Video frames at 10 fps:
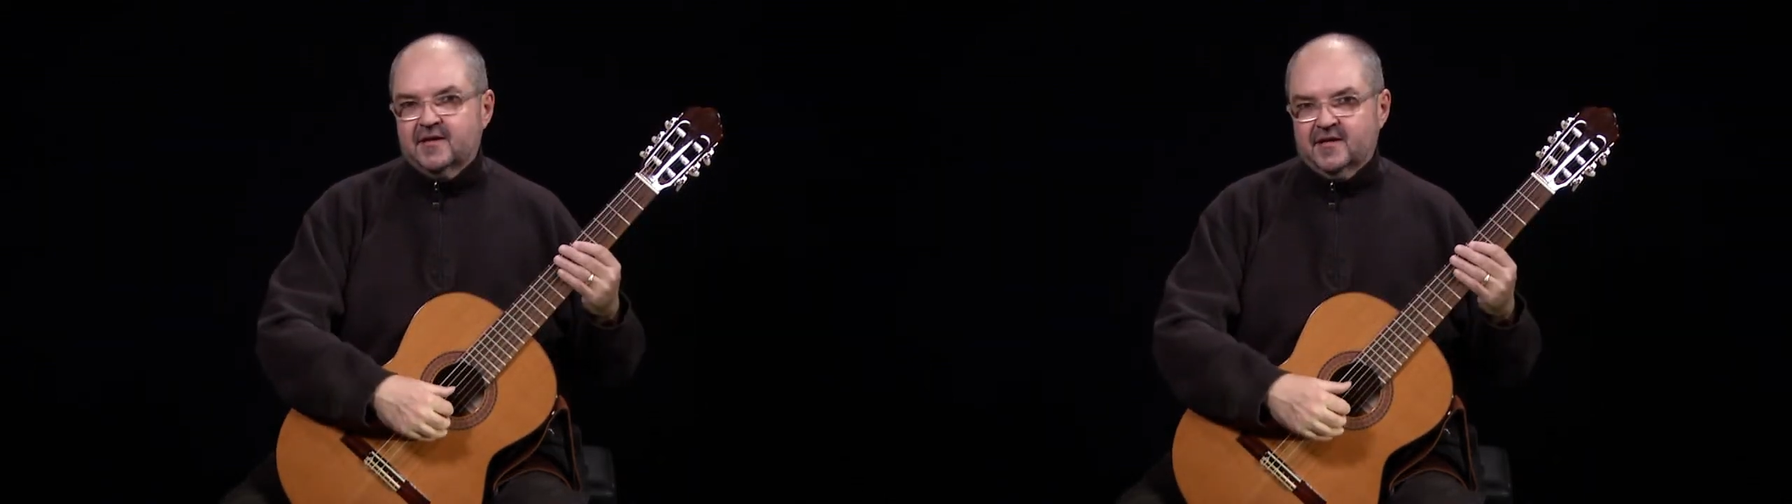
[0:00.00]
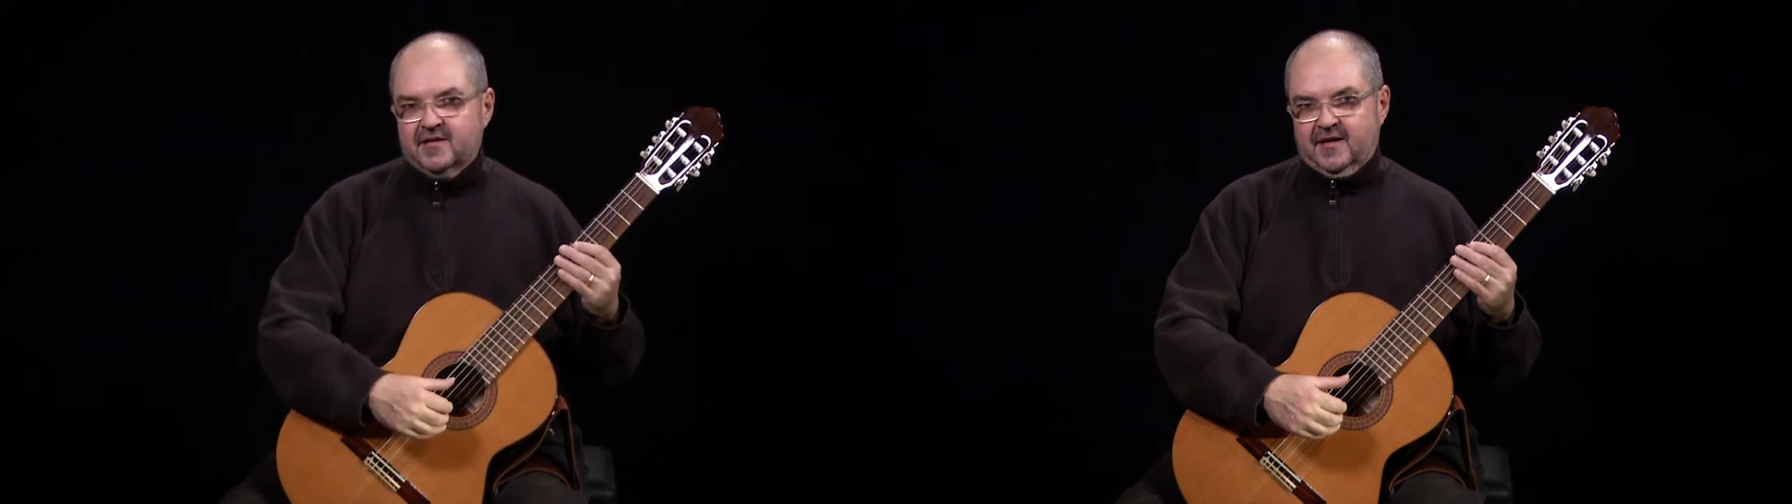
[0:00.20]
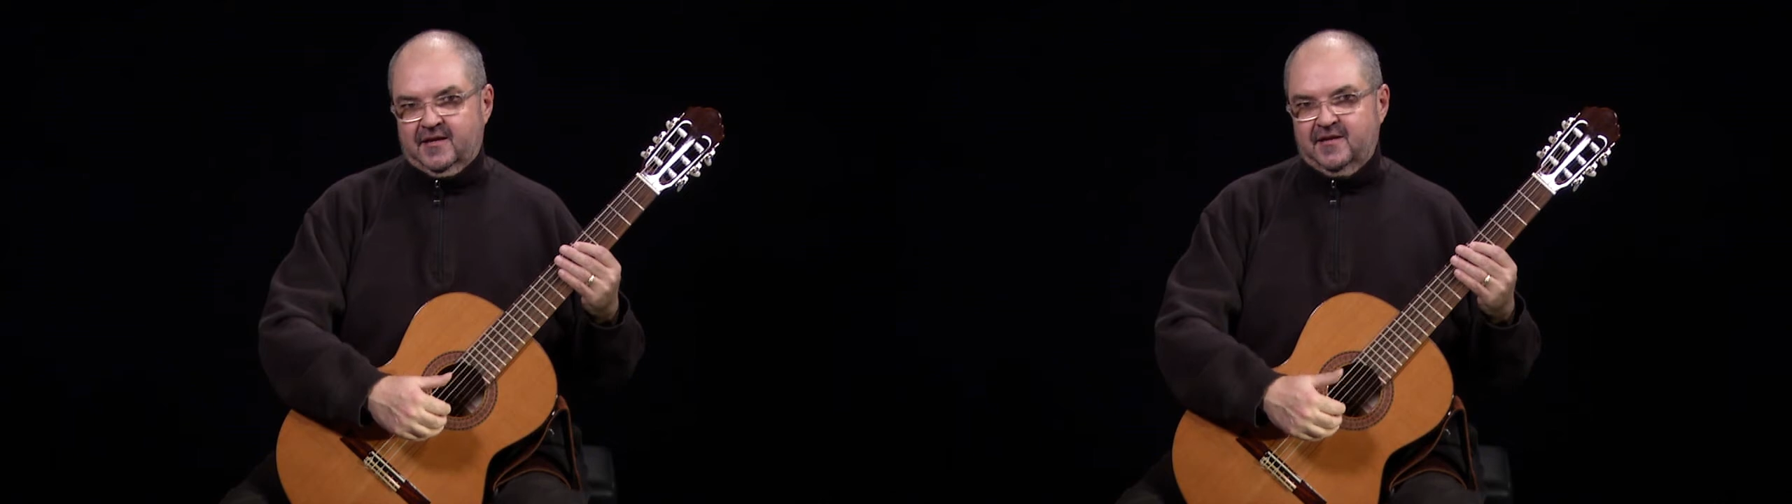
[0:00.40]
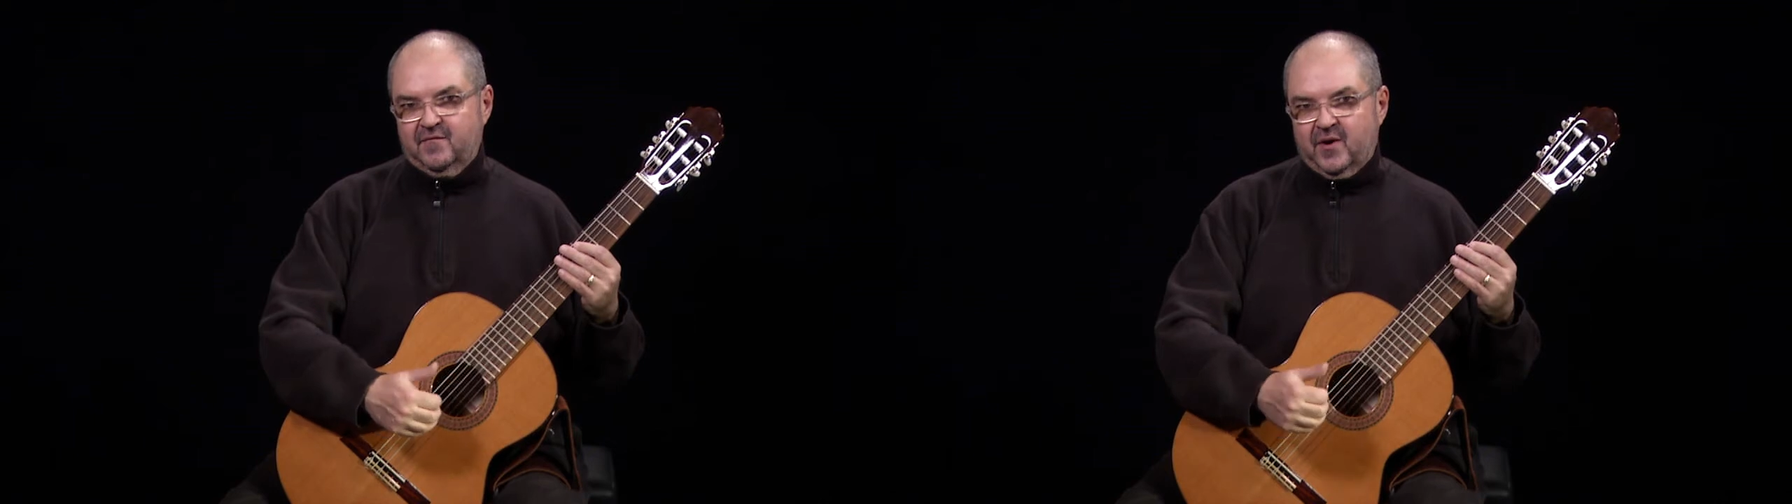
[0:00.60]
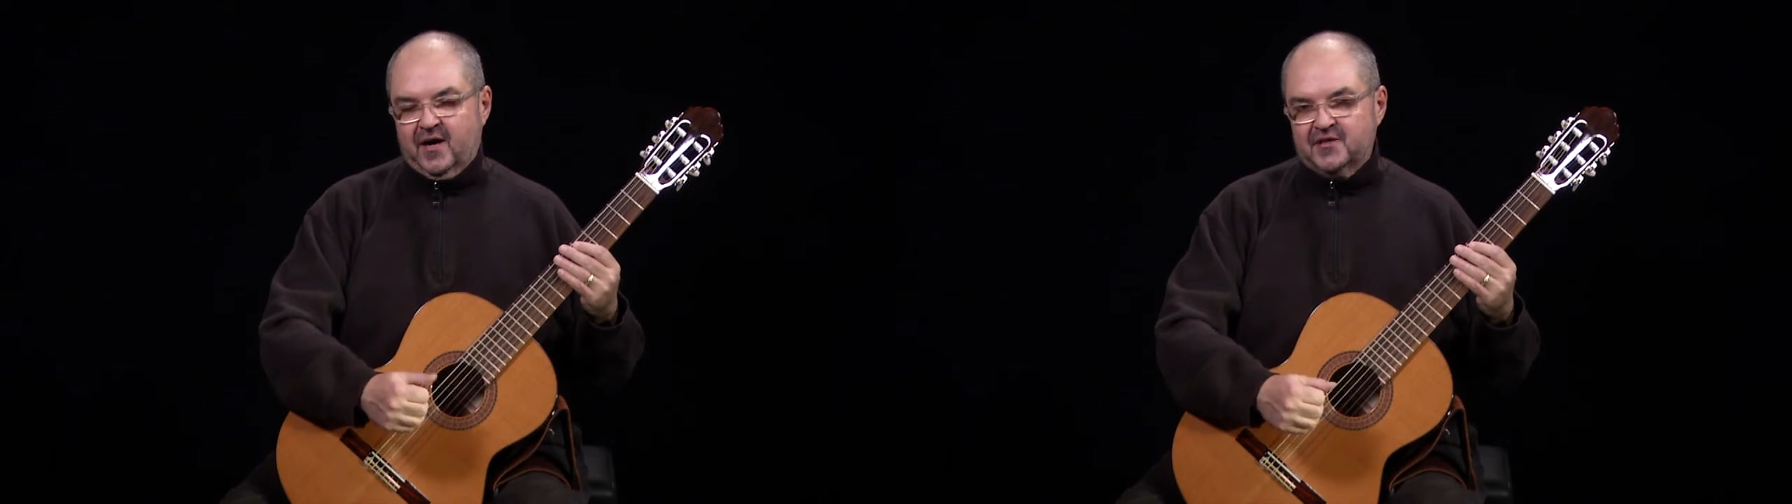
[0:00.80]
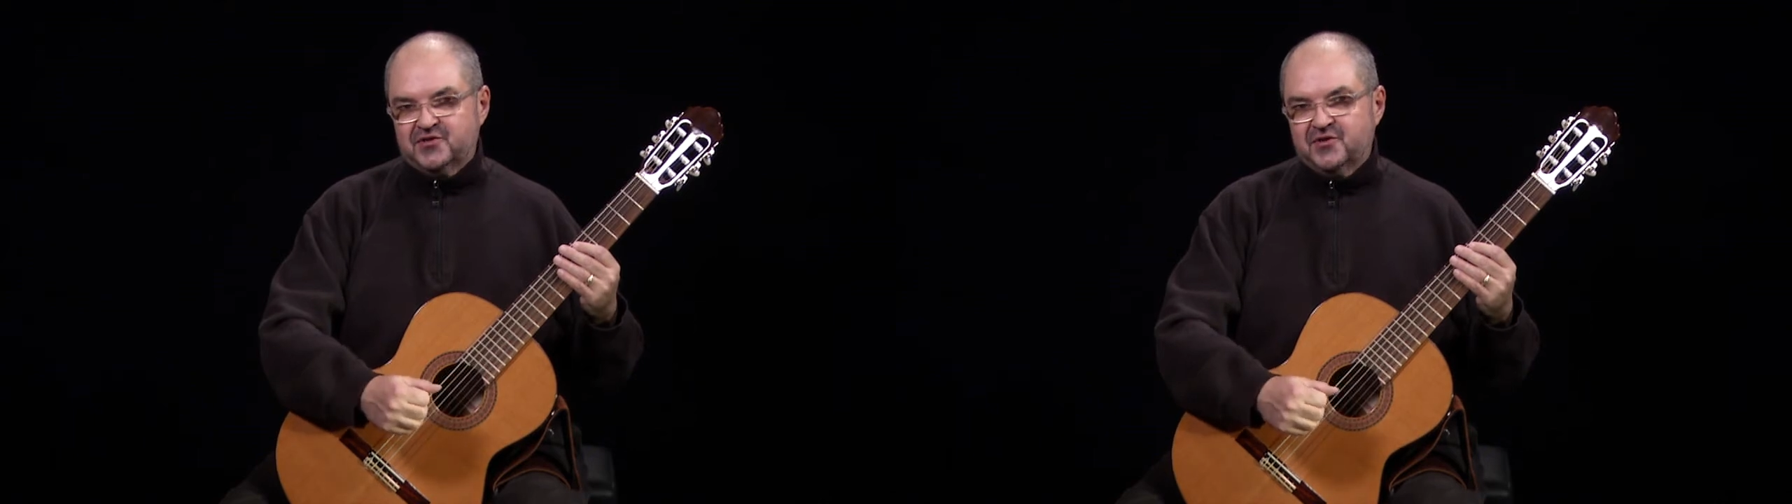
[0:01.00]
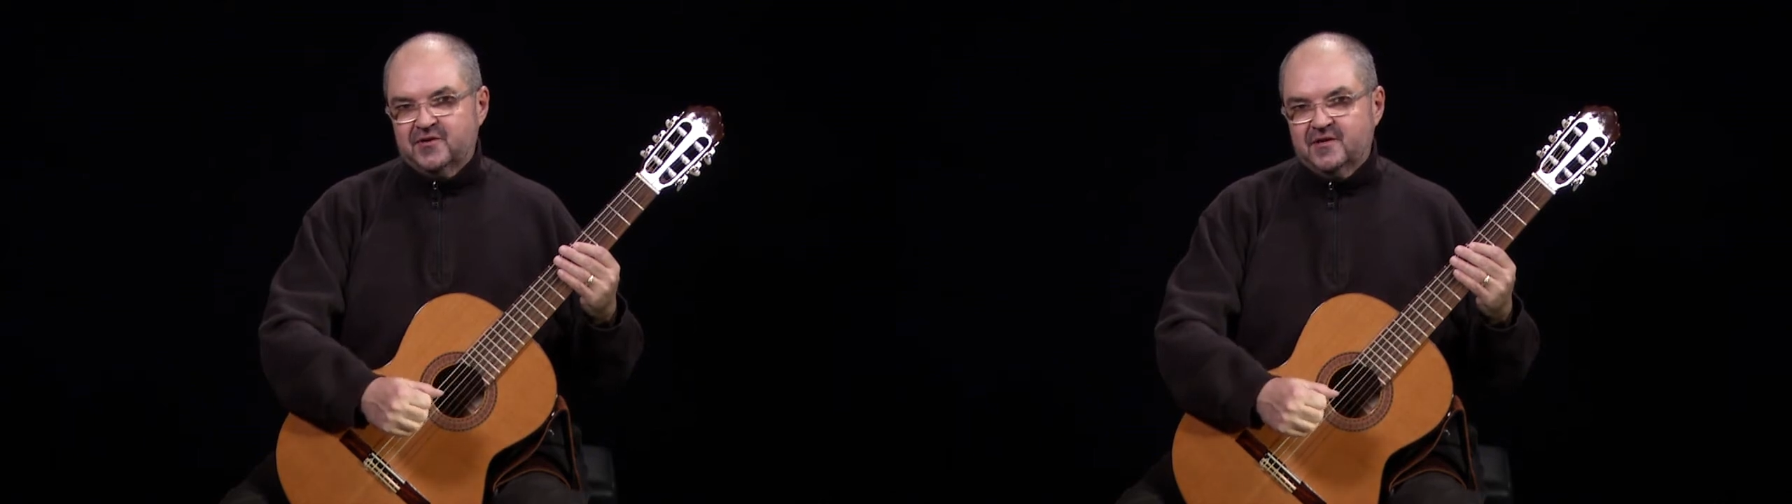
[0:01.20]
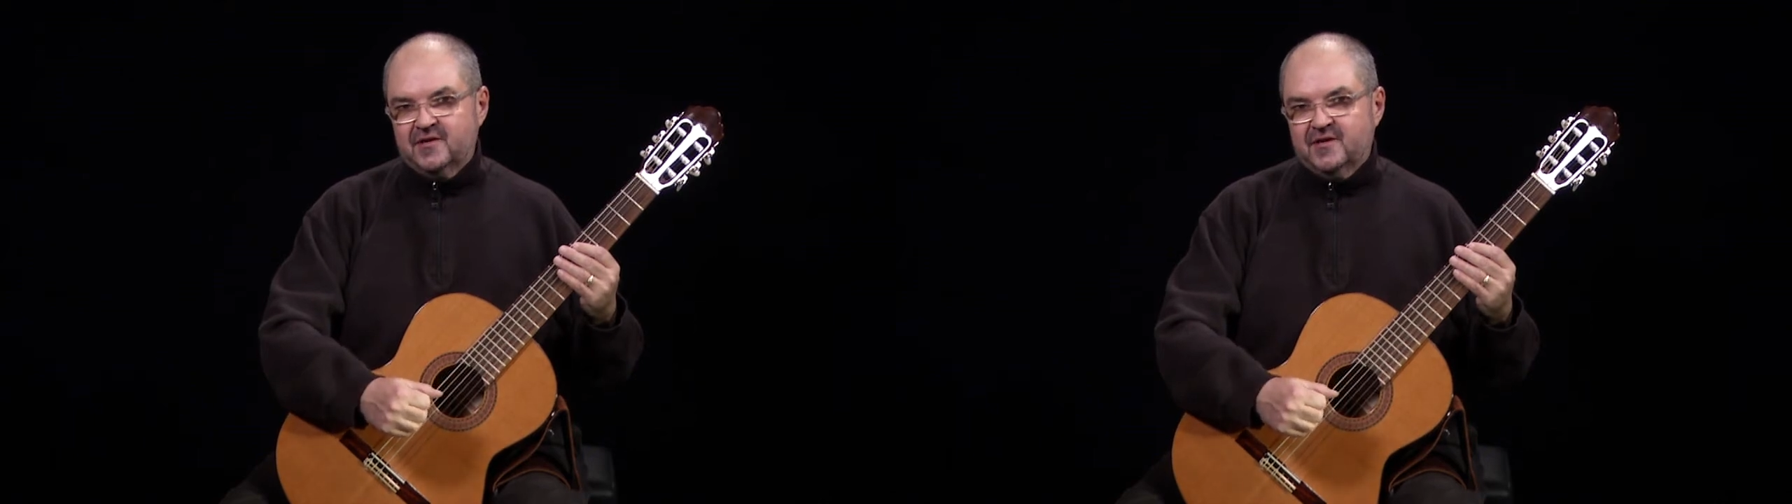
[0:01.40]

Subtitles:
and attentive posture.